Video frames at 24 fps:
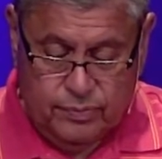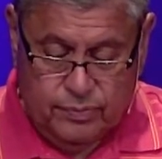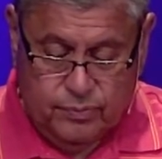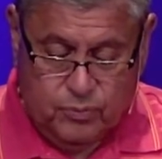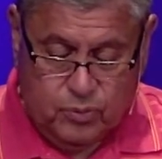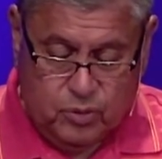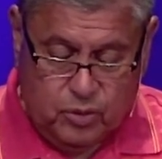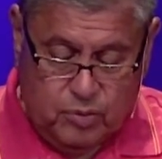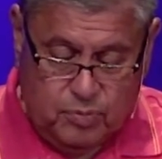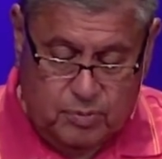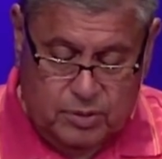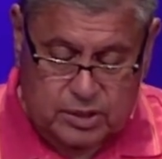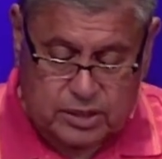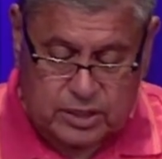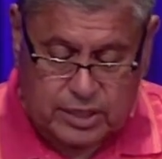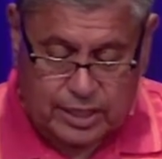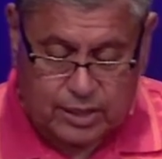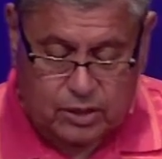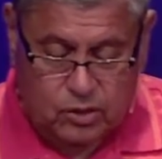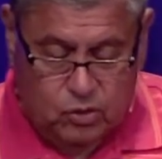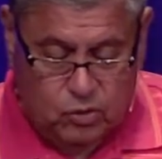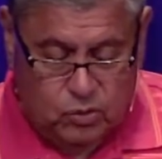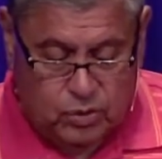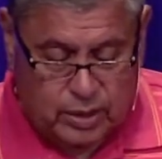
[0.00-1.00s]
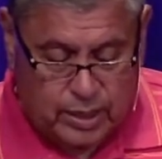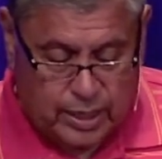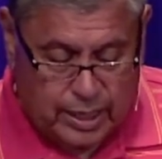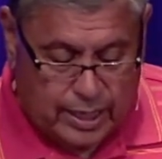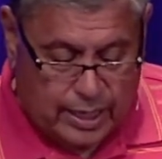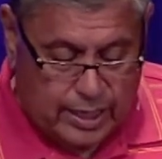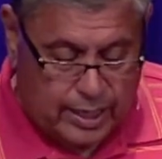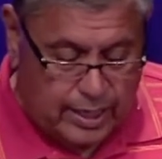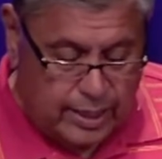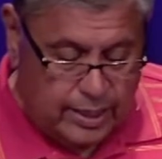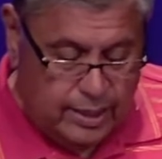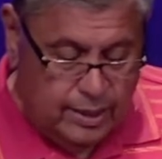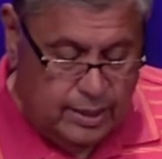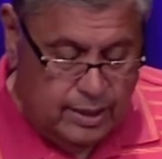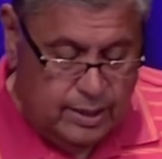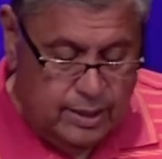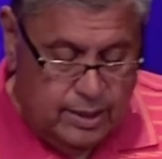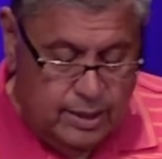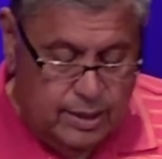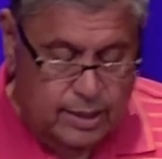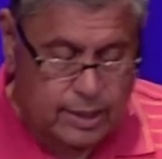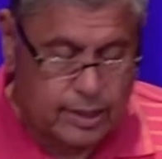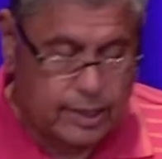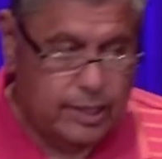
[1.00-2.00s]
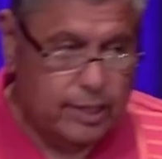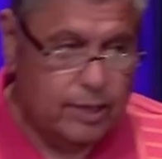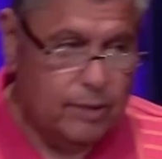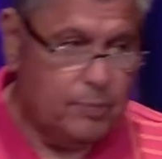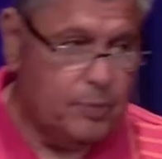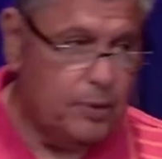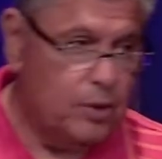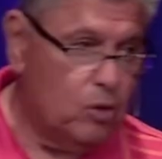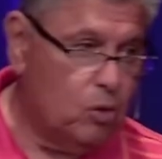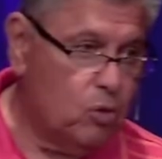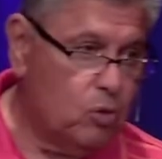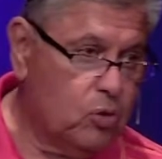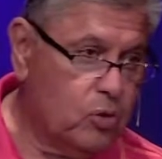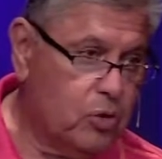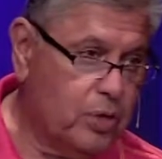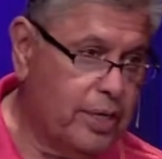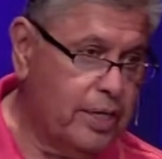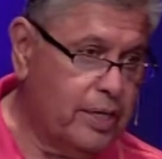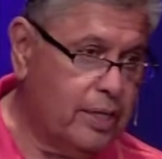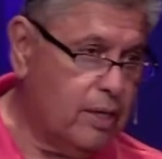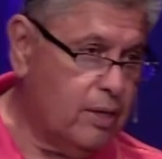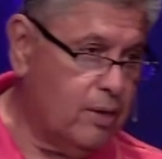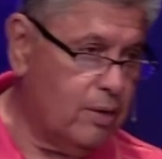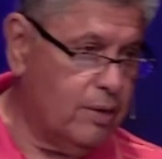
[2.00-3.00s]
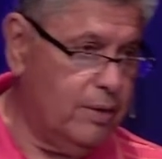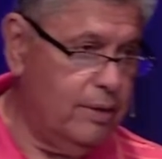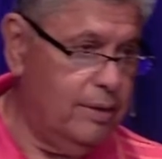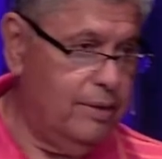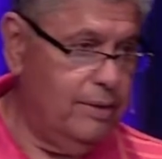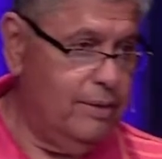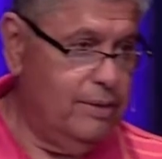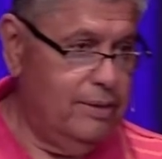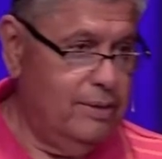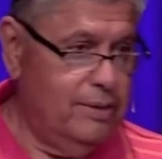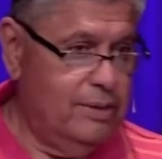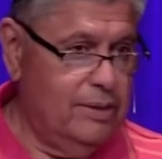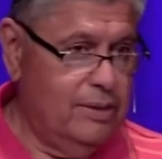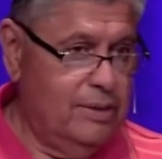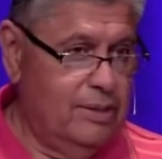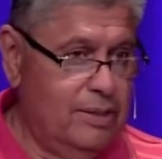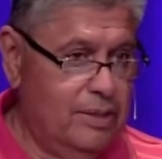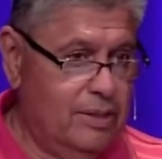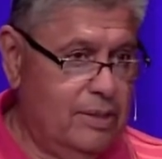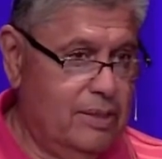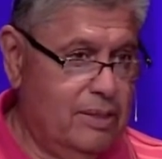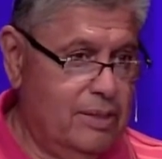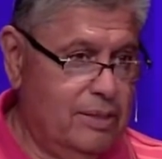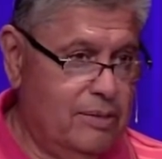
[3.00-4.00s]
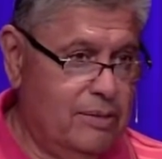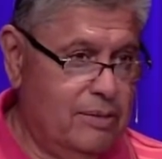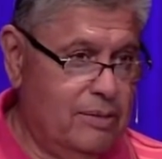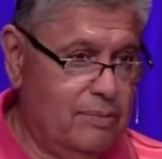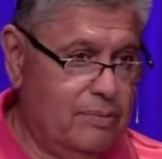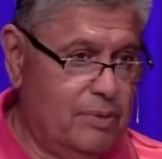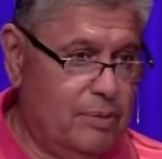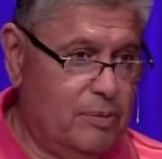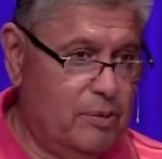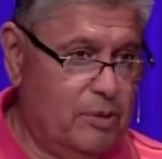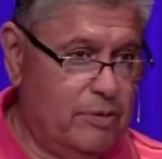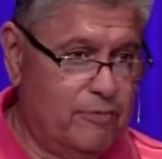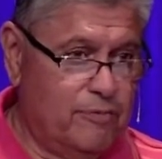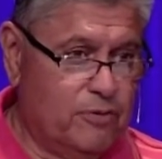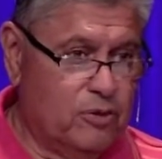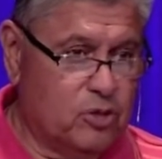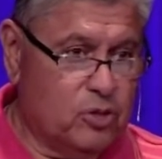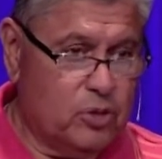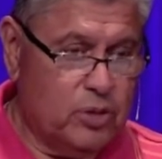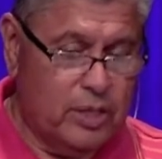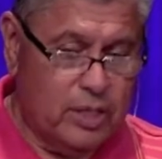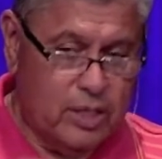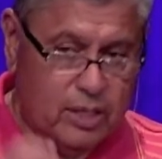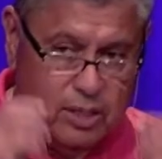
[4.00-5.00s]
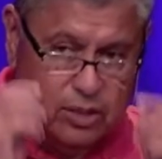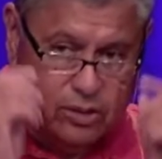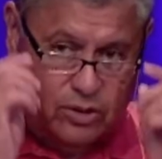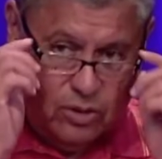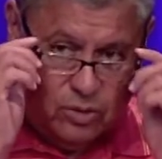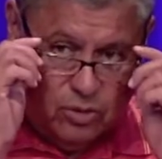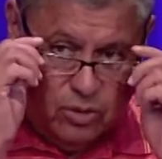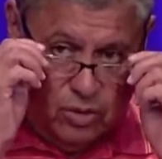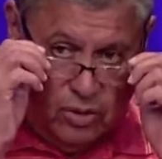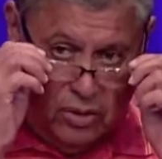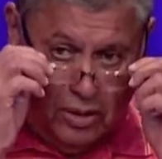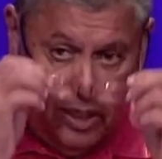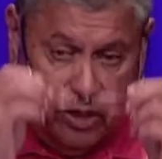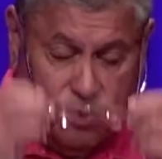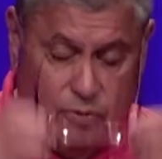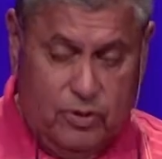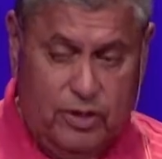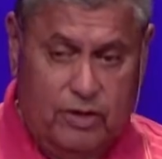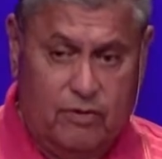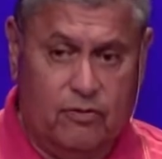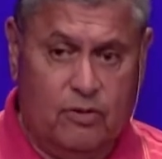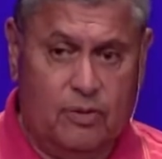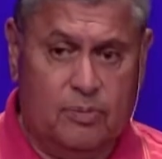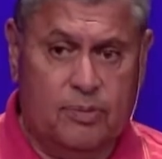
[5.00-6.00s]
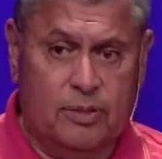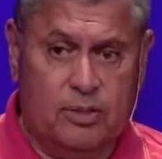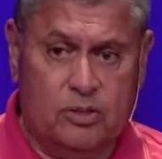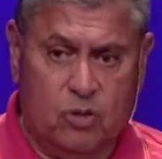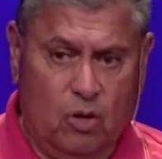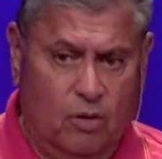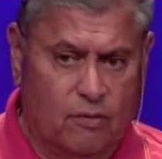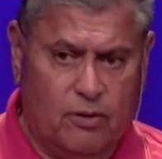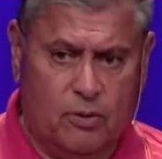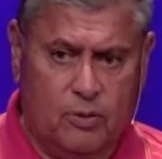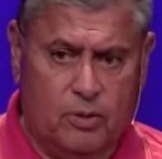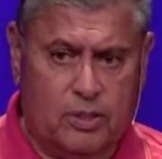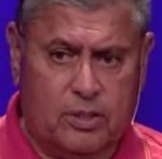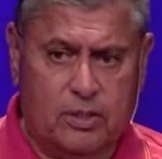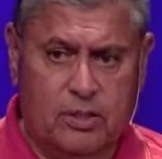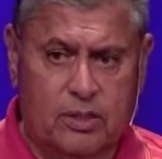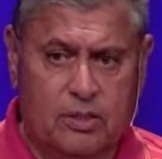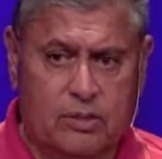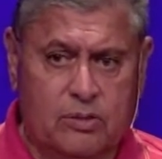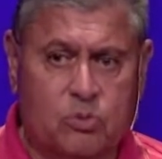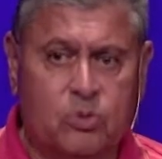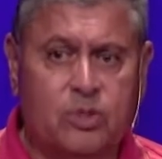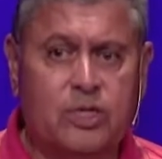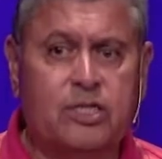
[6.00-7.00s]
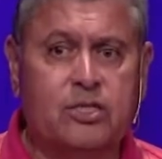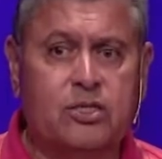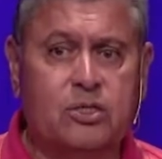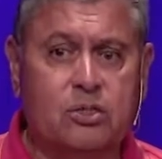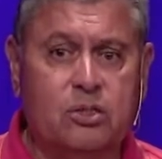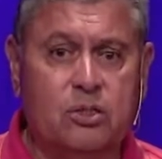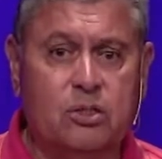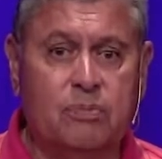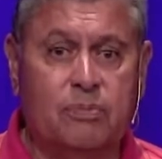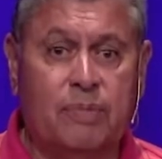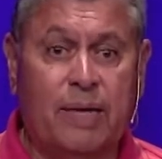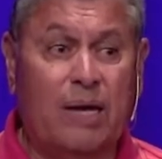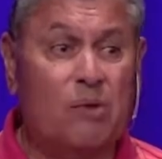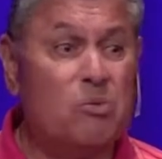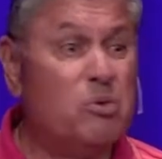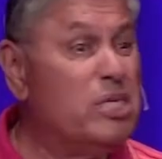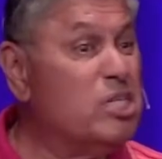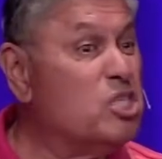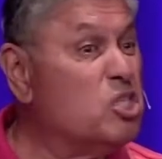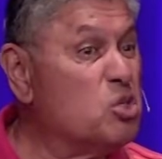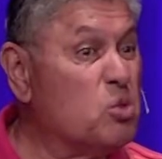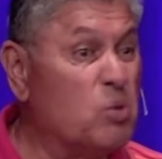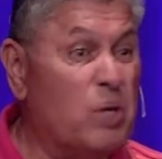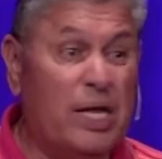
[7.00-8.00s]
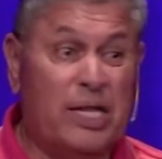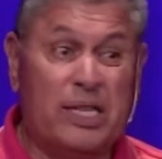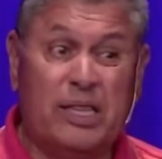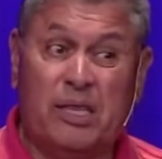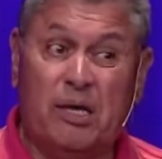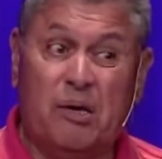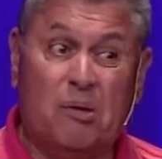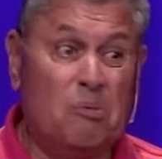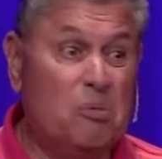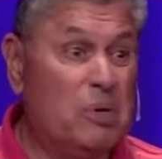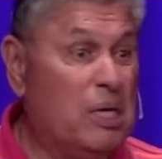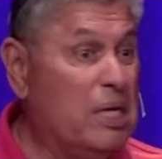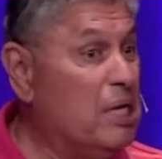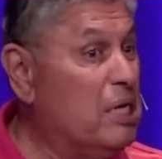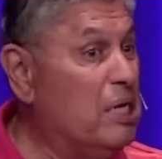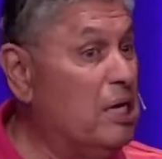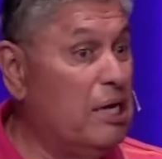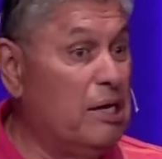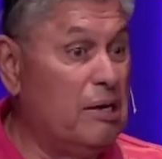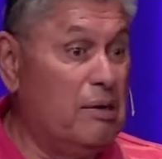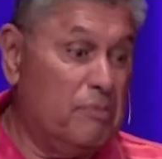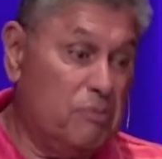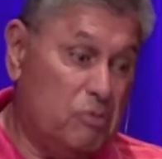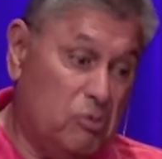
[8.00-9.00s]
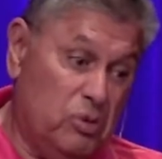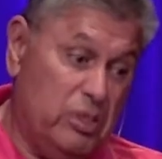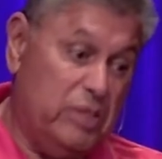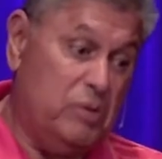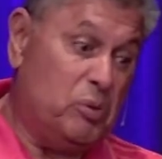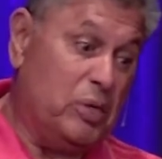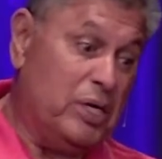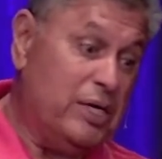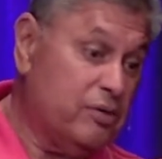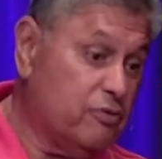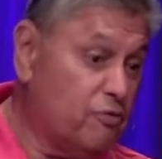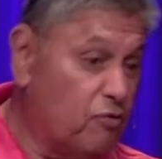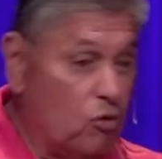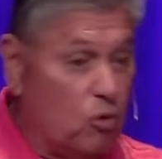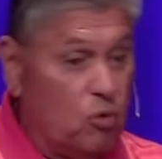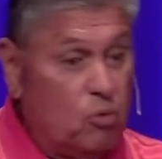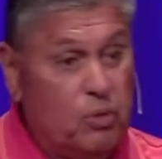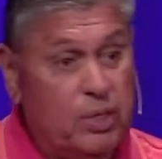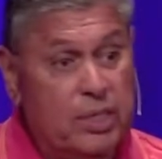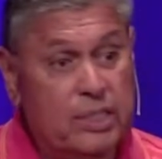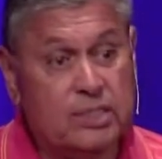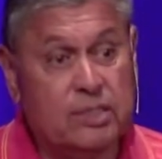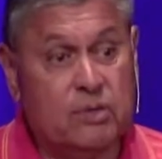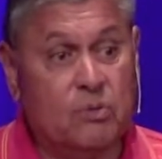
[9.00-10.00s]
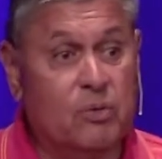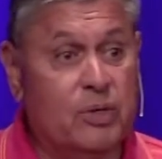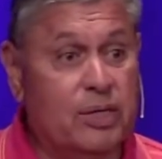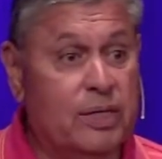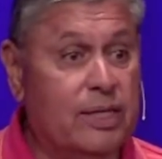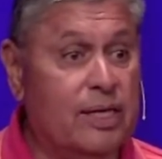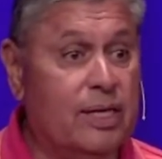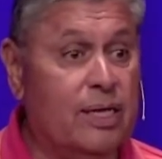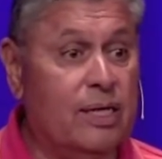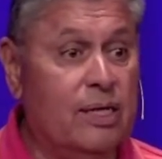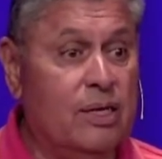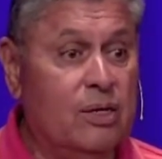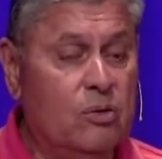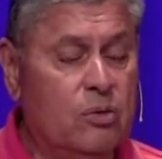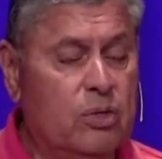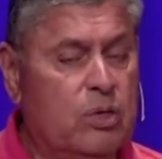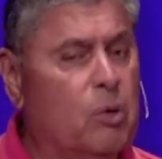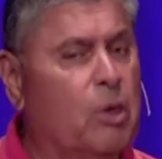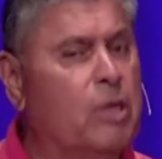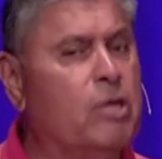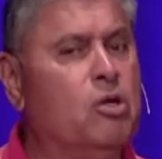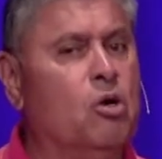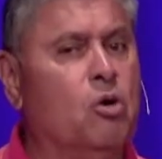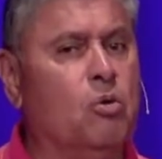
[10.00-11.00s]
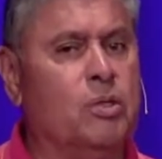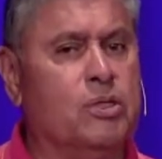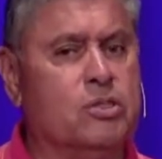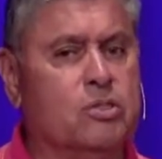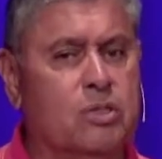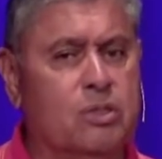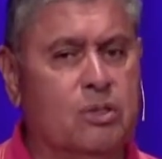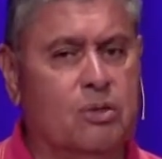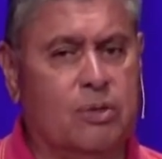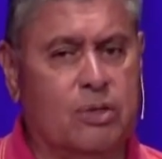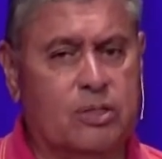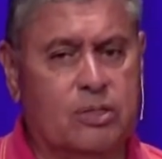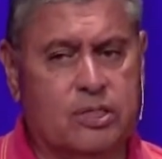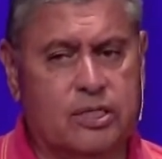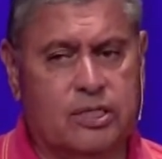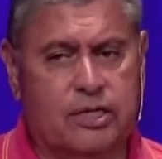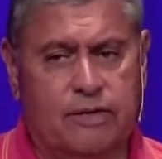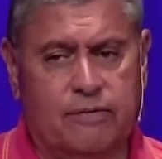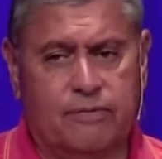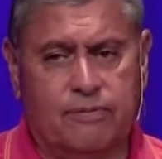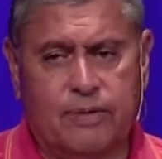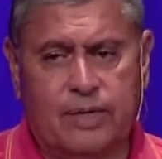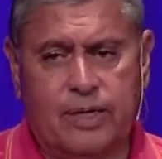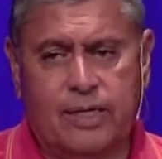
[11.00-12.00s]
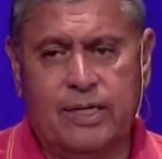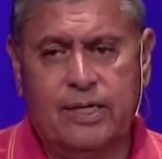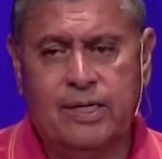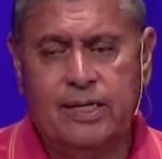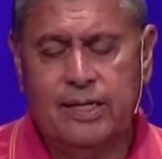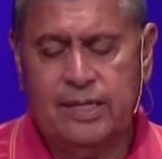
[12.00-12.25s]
Pretty much like you and I cut up an old credit card. Remember your first credit cards that told you to get rid of them? It's over with. And what did you do? Man, we shred them. We cut them three ways, four ways, and whatnot. We don't want no one to know our stuff, right?